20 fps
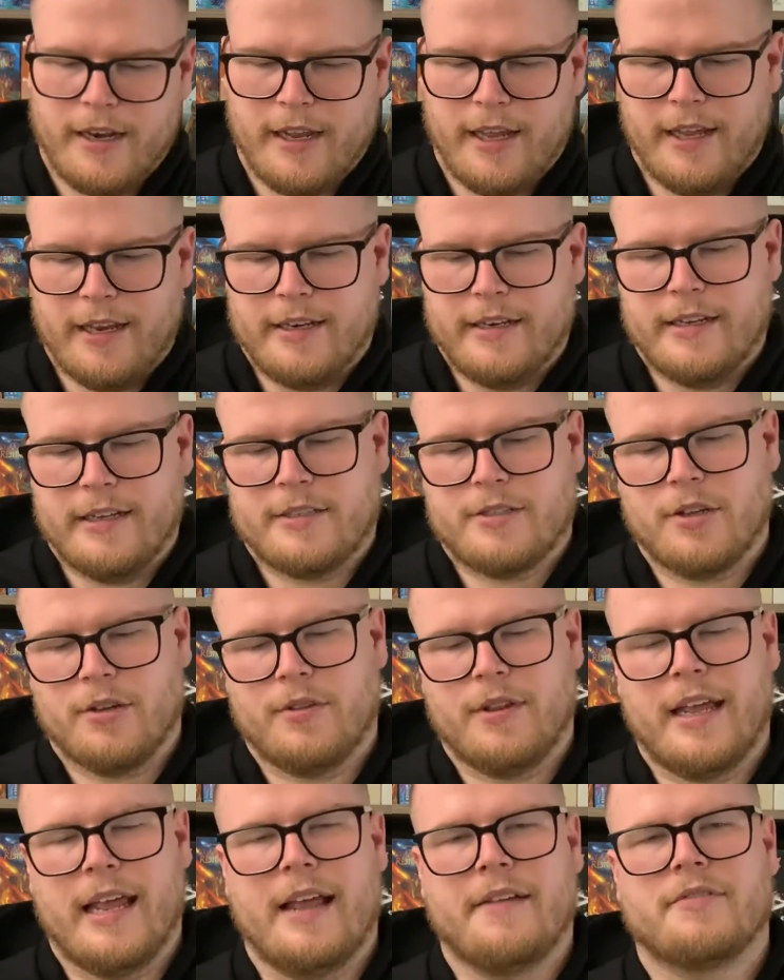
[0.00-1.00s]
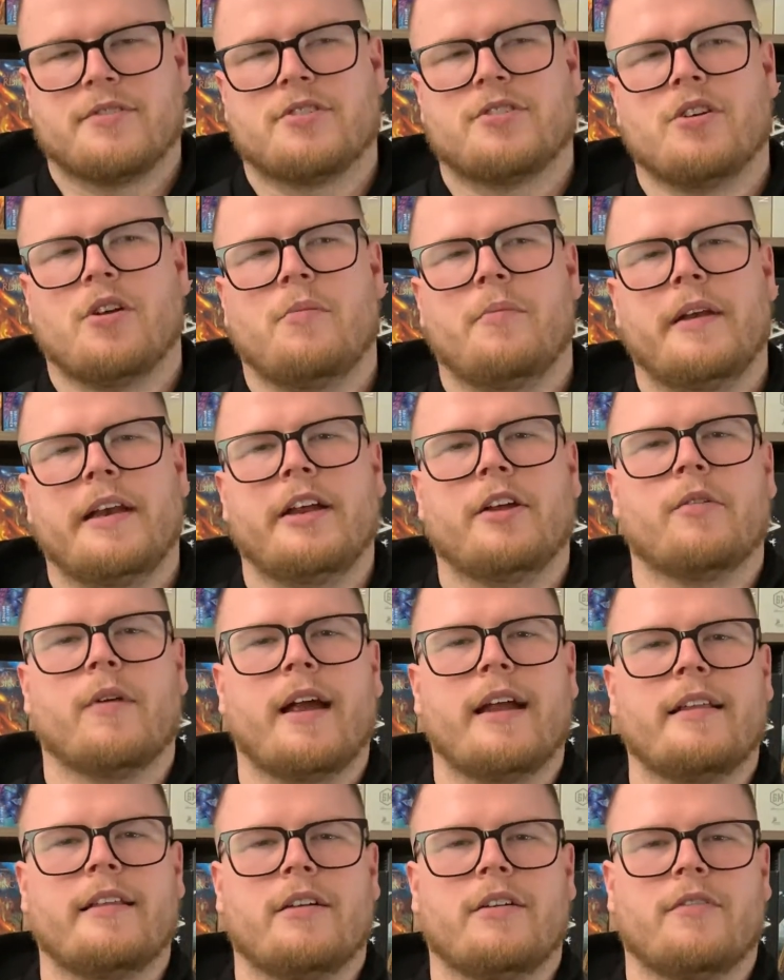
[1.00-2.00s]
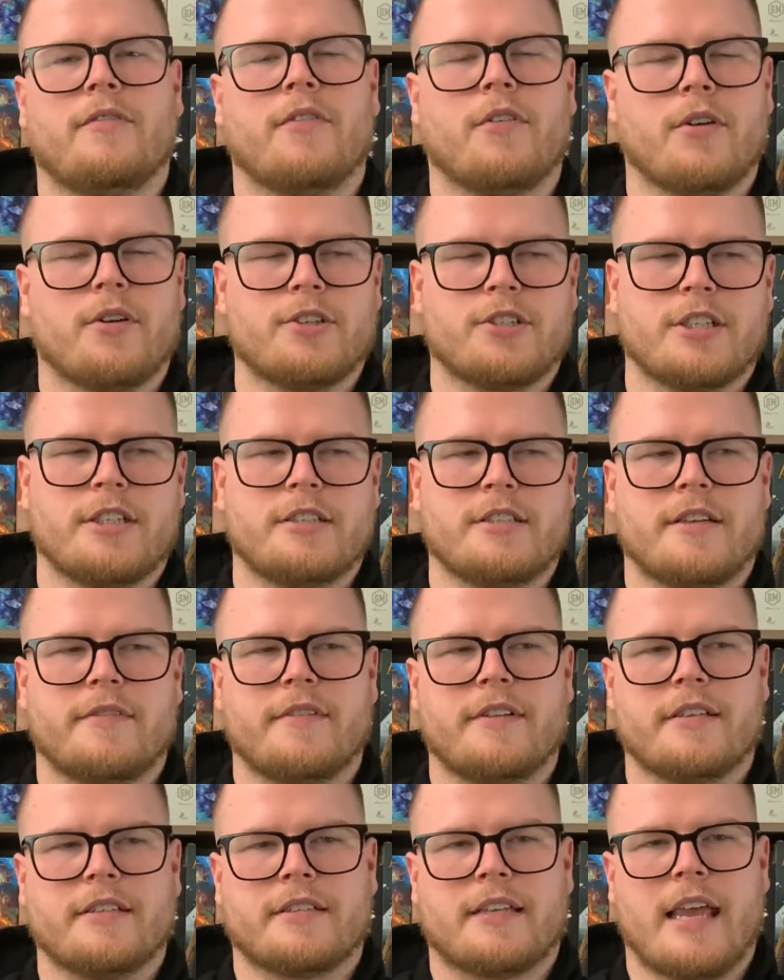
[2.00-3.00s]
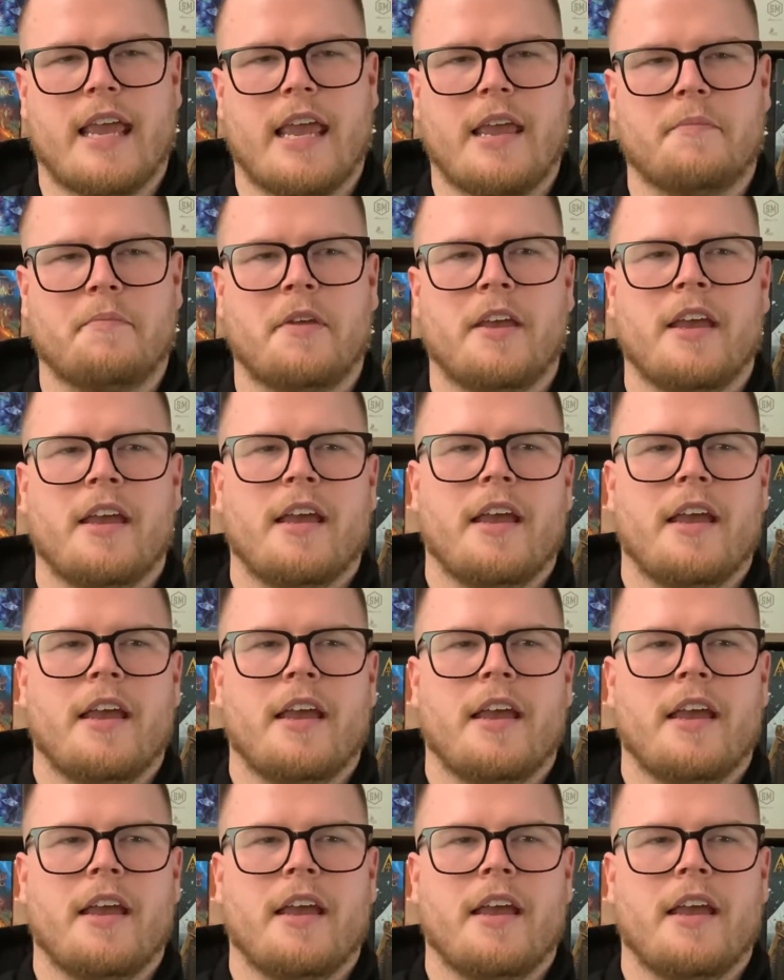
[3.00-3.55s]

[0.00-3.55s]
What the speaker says: And so they have so many great little versions of this game,